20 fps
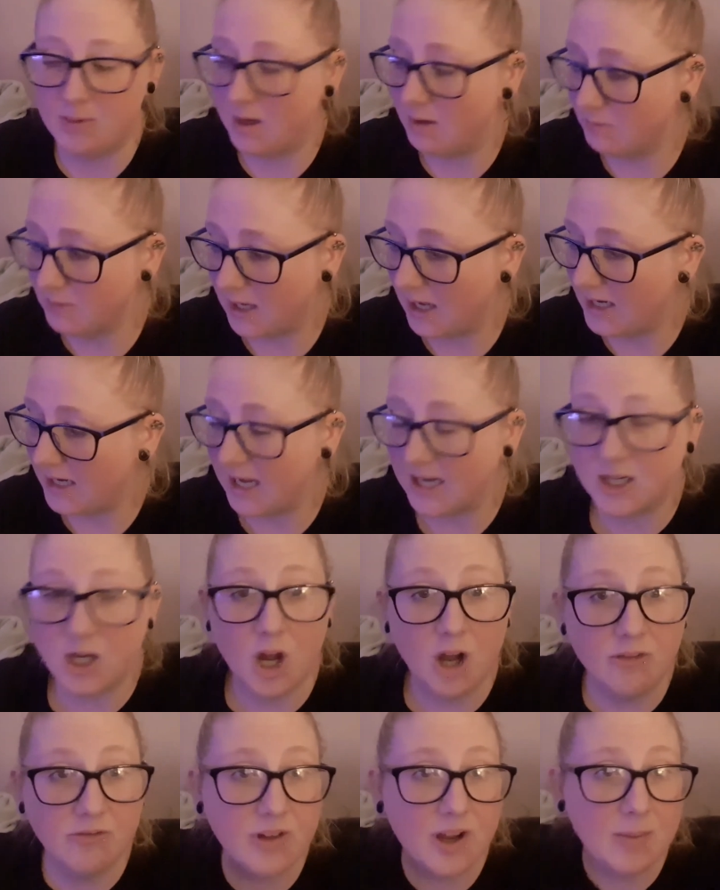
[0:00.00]
I, I, I,
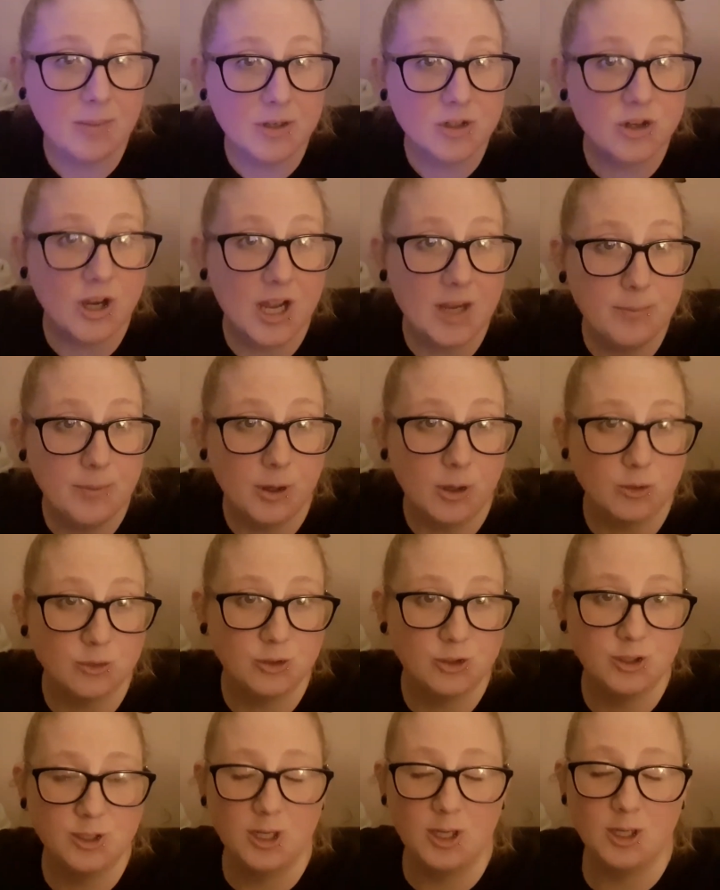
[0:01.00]
can't find my tripod,
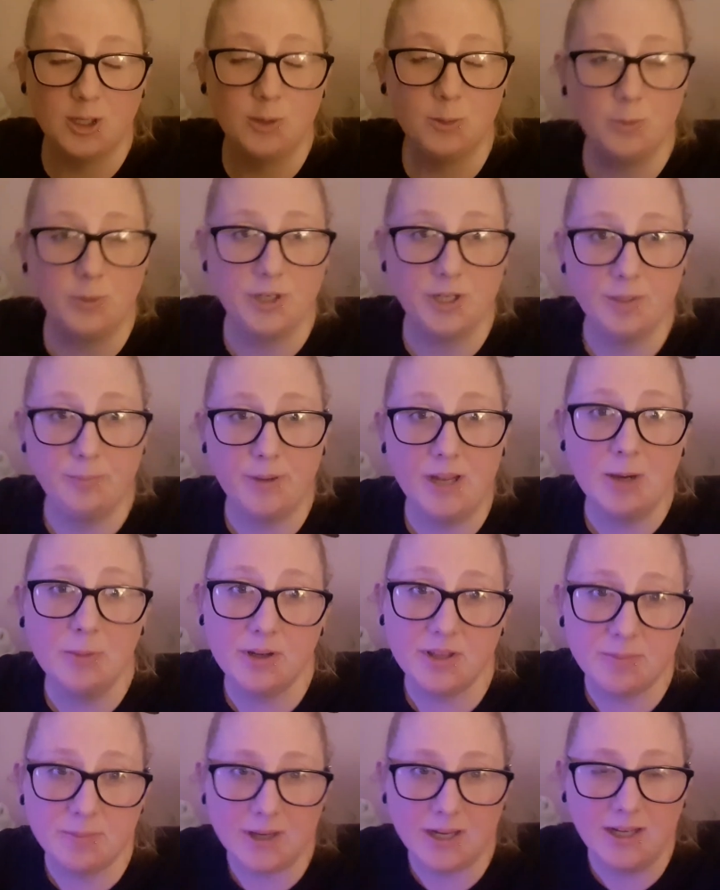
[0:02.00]
so uh, bear
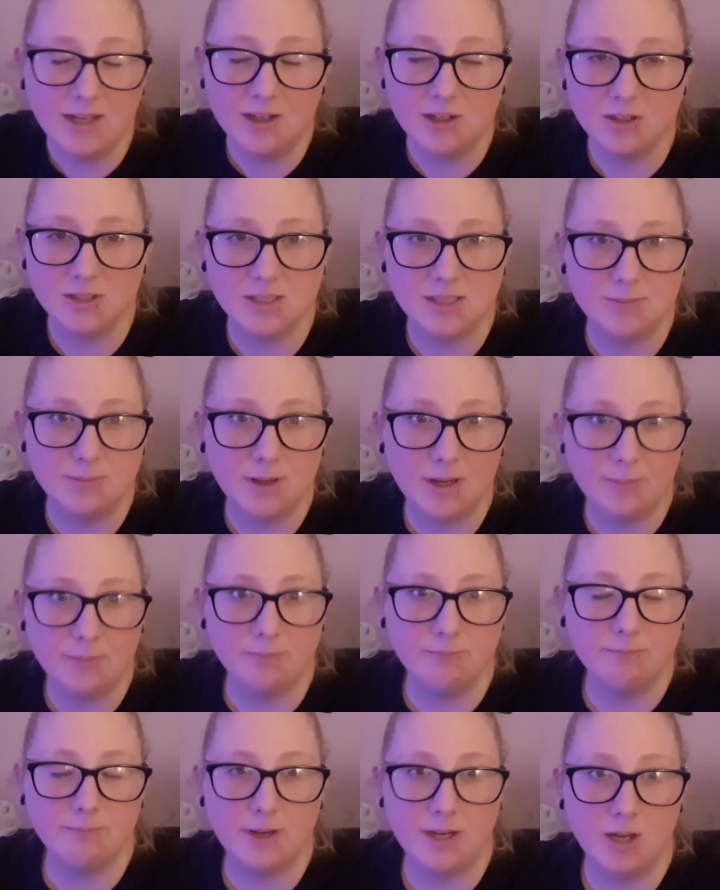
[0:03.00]
with me because it might
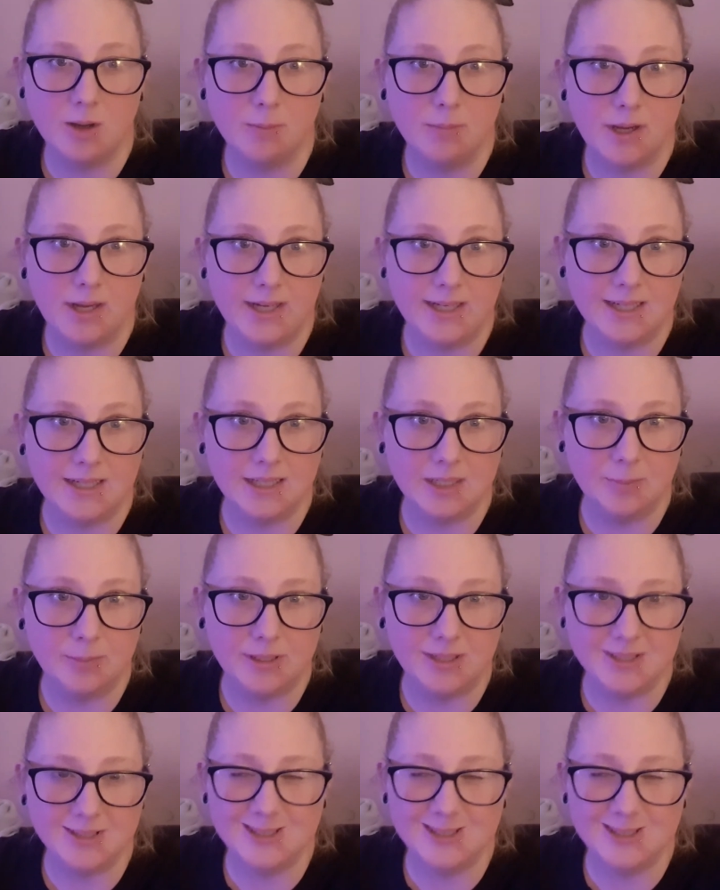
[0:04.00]
my arm might ache a little bit.